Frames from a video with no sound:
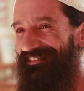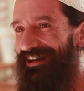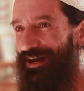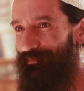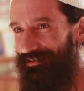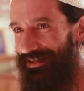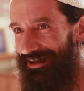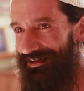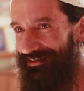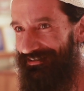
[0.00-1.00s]
The
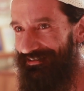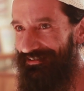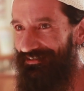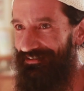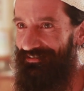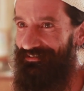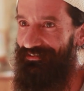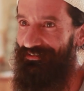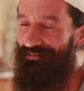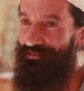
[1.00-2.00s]
Kabbalah is
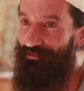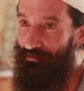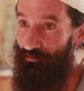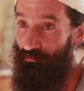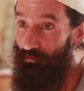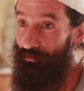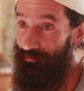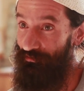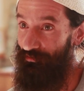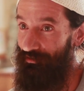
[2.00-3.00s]
the soul
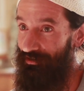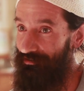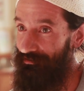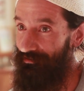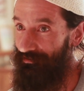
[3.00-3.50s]
of the Torah.